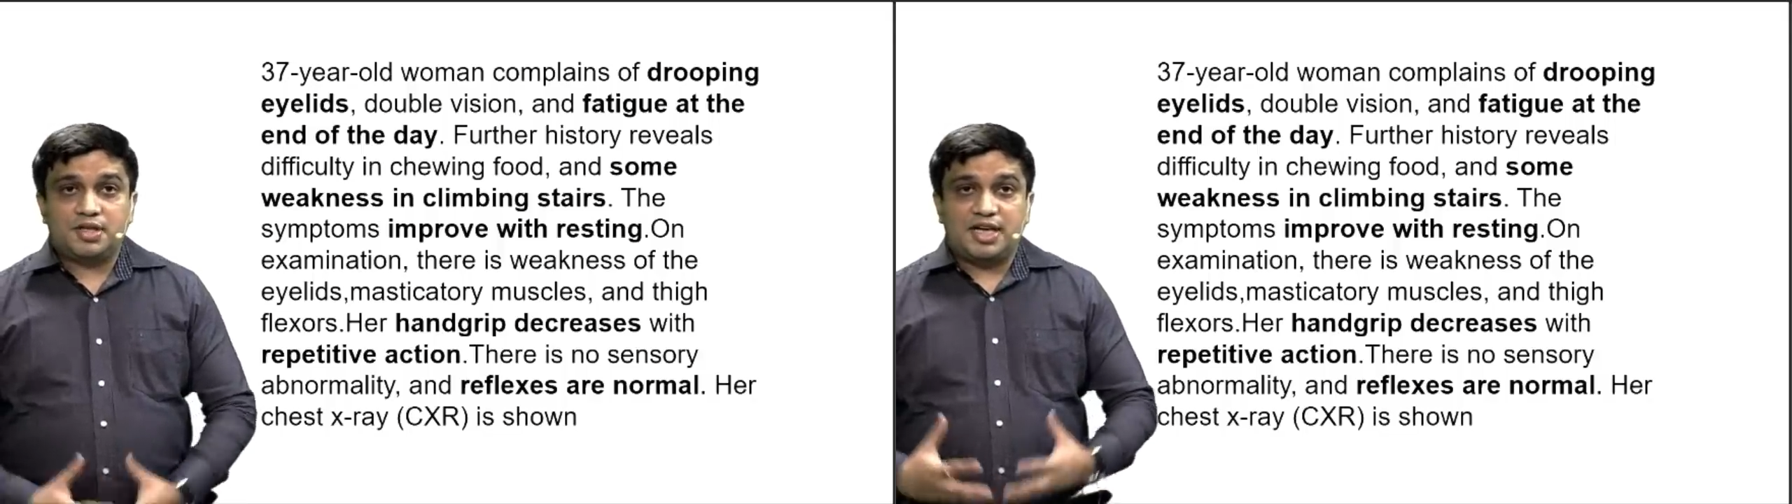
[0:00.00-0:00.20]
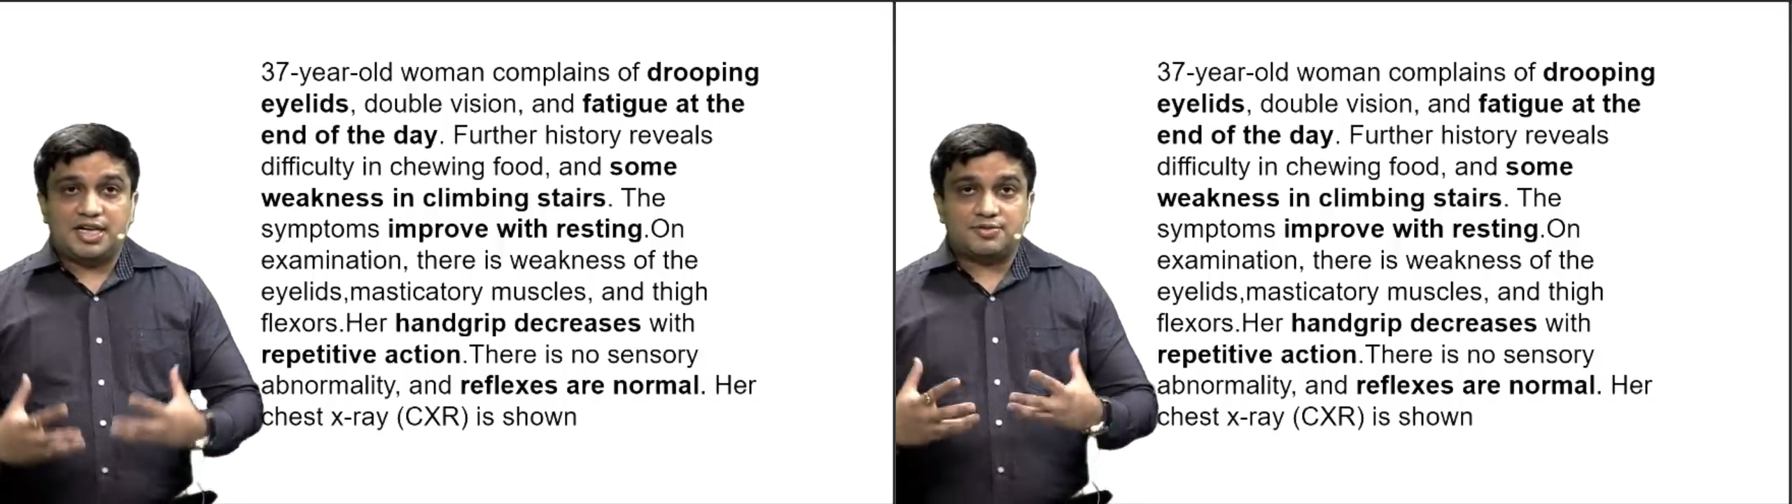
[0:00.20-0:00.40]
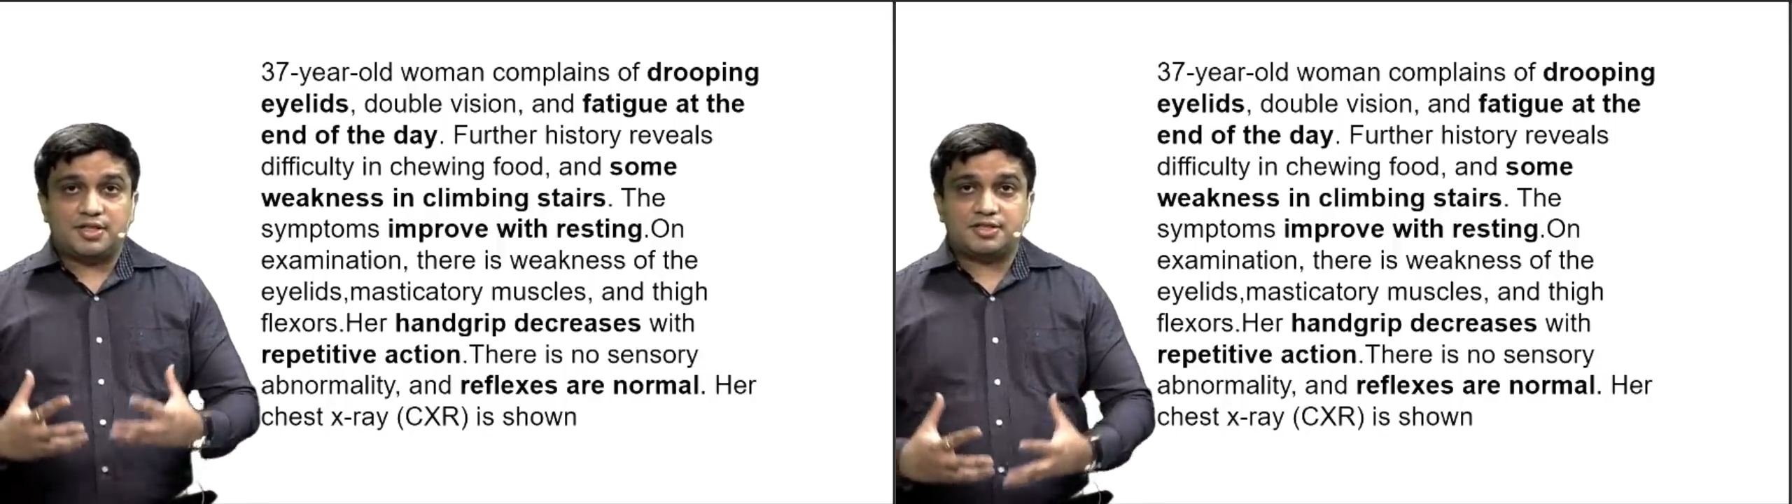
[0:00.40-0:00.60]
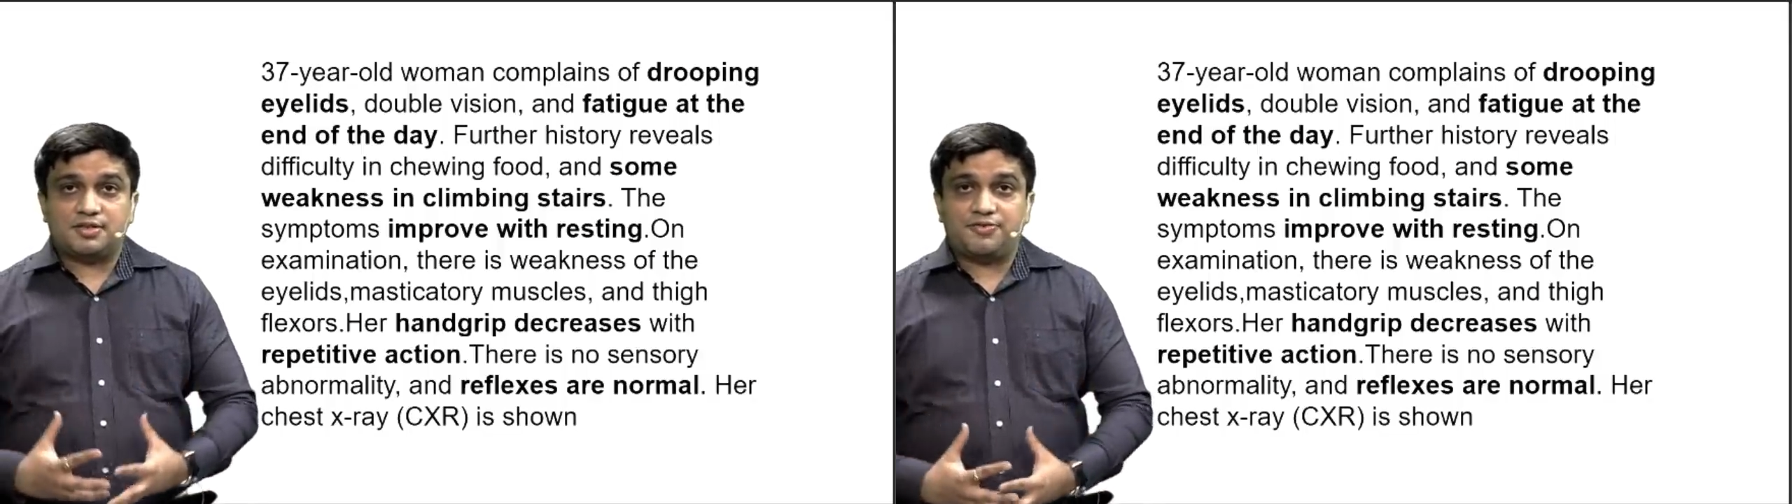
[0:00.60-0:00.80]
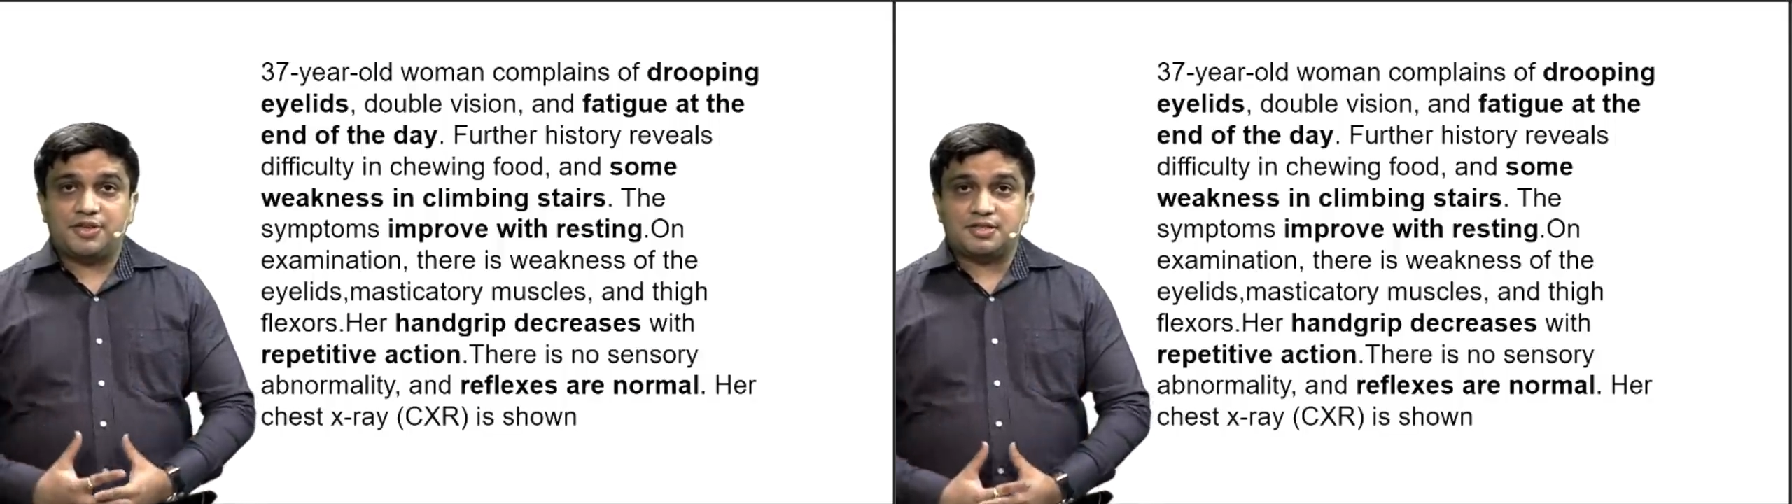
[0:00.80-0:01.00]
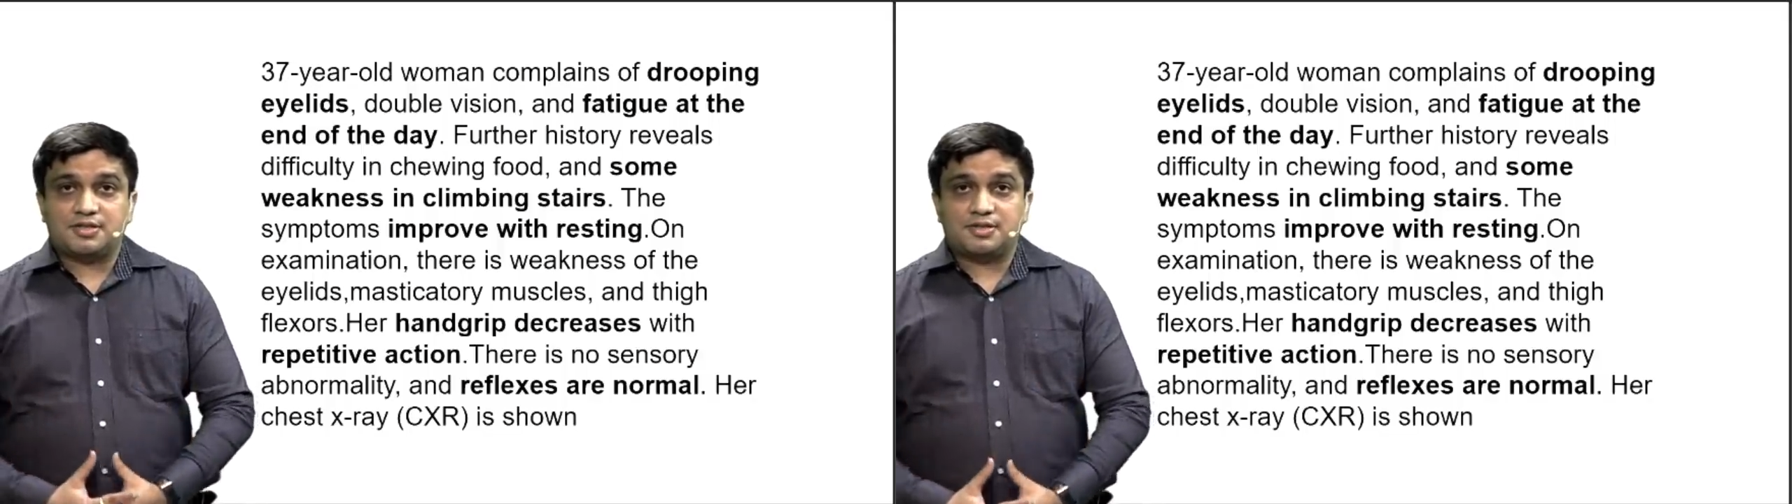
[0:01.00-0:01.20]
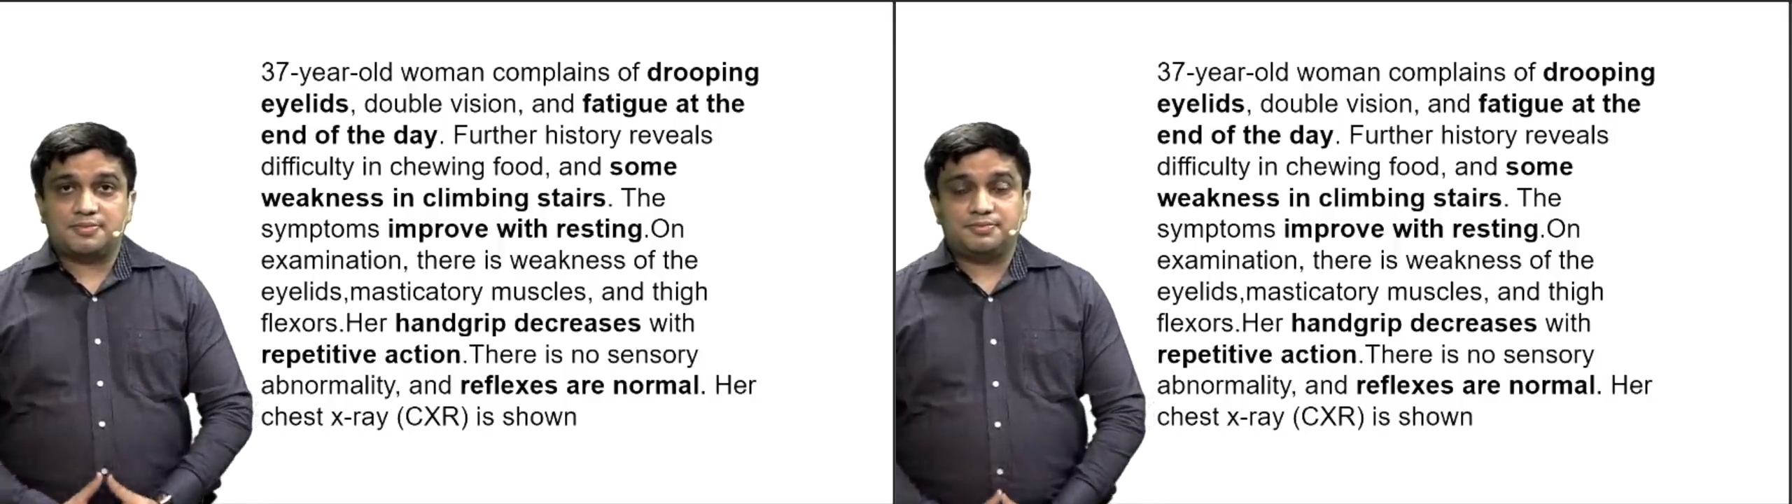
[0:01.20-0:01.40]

as well as the face